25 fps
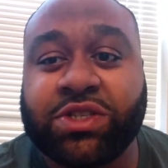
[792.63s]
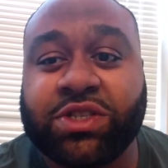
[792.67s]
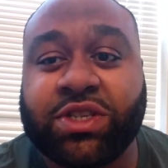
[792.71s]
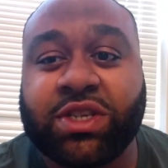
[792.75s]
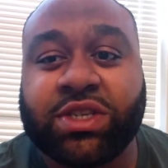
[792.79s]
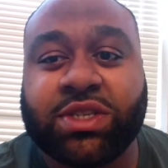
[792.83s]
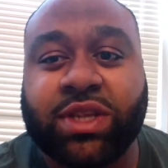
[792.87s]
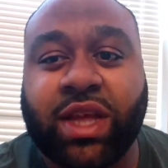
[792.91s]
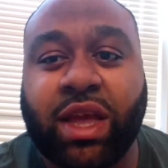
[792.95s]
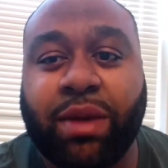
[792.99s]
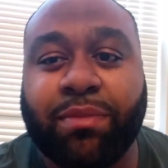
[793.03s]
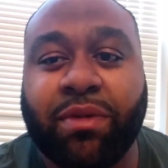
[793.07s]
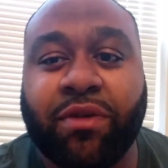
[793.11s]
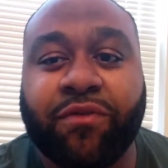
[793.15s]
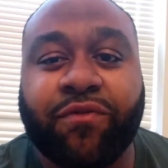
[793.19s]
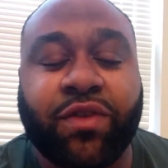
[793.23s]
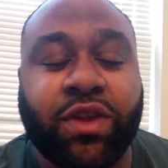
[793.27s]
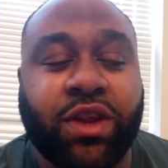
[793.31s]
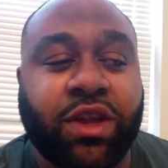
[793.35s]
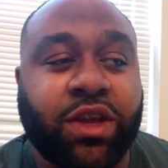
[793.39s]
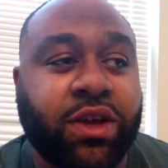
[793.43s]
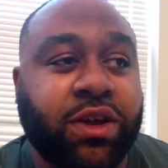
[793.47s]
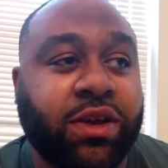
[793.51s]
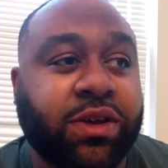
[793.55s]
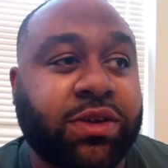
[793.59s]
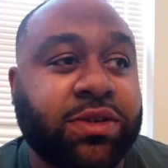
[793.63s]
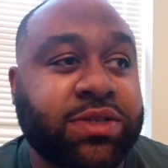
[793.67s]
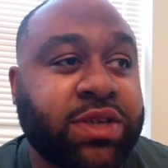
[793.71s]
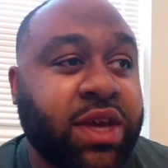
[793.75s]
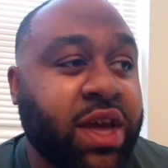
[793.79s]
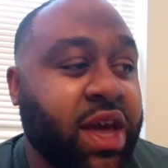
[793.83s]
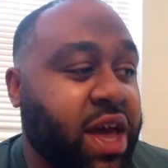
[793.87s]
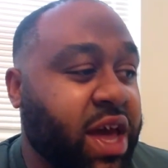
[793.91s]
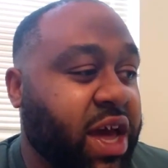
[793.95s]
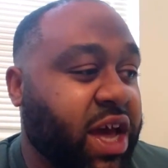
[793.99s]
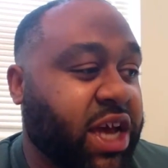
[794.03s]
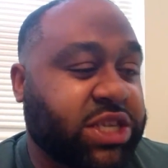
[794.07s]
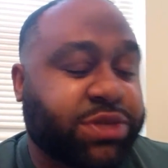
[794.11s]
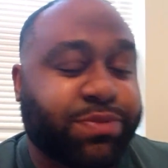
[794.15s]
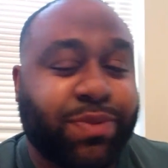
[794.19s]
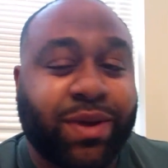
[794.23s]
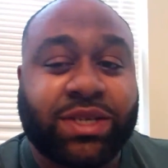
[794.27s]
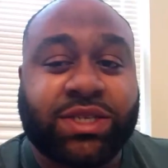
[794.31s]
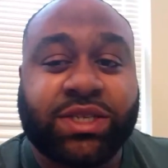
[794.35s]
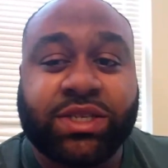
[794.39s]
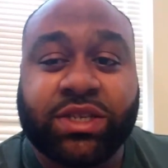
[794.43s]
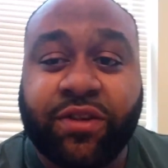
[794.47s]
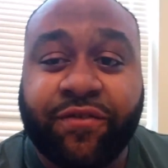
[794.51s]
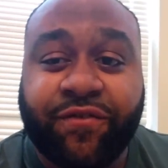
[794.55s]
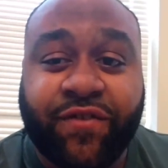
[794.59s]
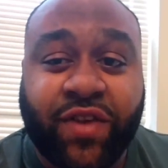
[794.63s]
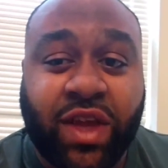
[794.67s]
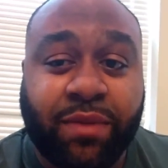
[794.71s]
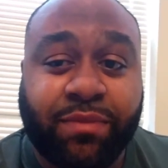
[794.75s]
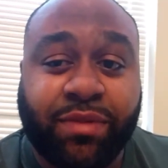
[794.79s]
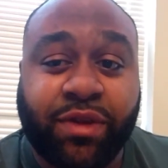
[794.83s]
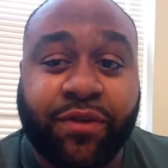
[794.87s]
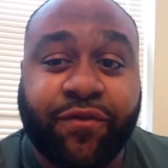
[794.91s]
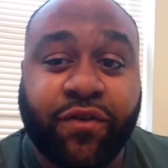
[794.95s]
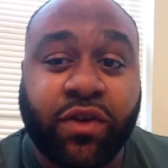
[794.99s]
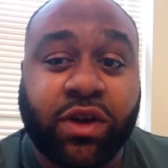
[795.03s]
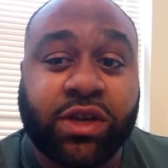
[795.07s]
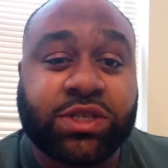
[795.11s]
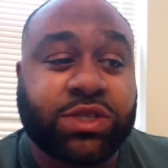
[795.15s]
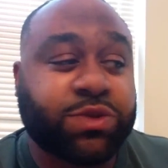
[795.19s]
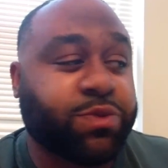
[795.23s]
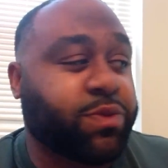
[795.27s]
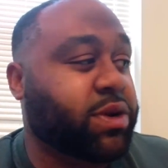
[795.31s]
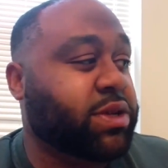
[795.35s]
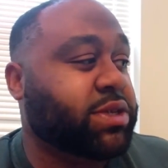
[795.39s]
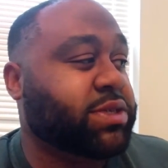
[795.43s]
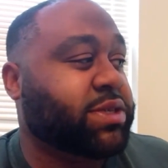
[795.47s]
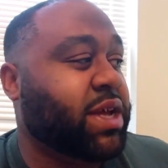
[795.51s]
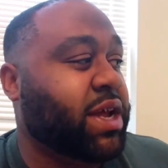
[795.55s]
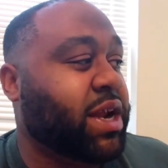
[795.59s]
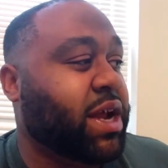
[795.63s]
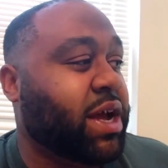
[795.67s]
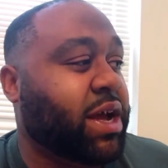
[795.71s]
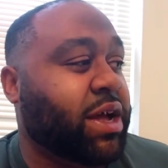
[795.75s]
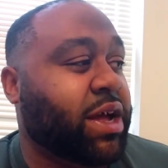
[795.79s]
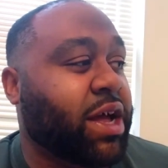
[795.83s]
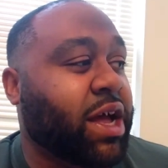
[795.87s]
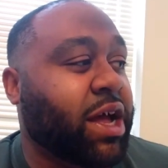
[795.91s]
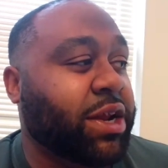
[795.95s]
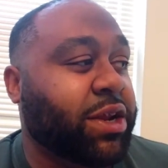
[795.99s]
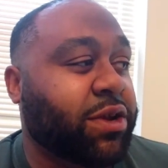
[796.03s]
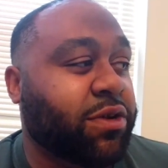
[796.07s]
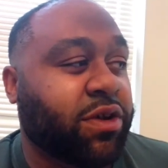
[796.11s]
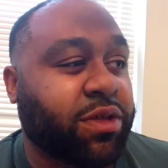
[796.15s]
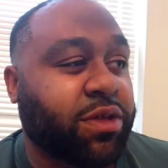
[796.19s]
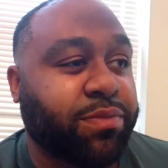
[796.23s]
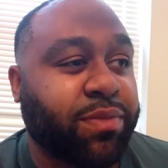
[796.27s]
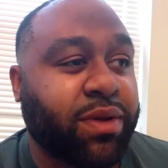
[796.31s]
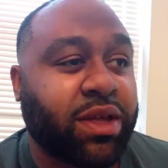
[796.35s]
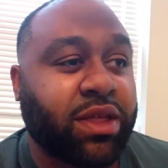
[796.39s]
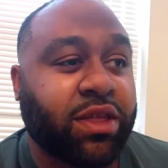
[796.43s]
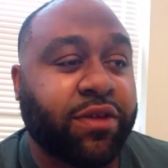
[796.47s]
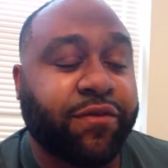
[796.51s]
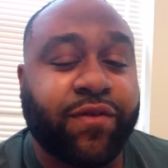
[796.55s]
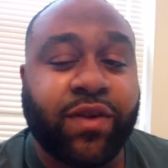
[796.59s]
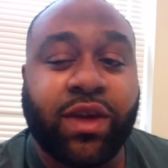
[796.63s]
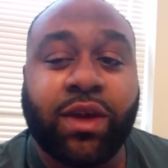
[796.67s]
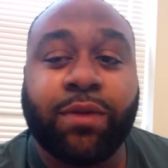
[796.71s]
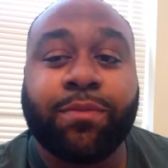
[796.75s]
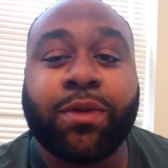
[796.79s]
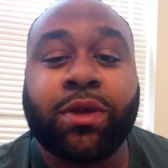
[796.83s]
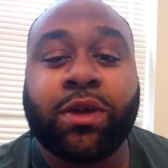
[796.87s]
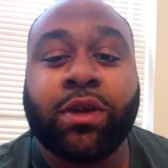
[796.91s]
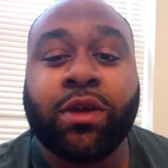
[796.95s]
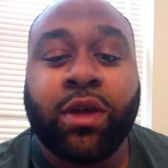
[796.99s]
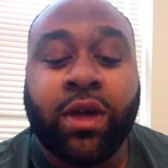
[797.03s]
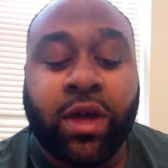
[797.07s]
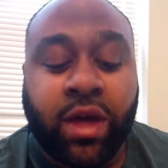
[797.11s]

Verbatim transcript: You just like my videos, especially the family first ones that uh, I do with me and the family.